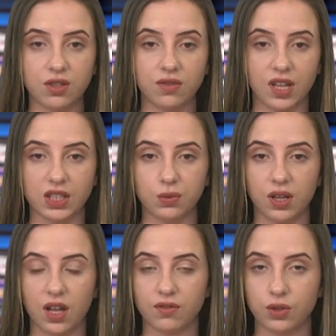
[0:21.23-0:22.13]
of land
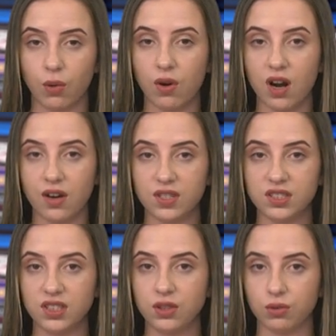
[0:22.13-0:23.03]
will have no
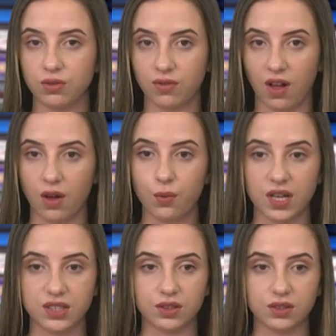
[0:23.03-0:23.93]
harvest in Urfa,
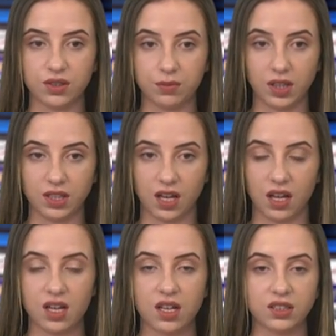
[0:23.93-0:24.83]
Western Armenia.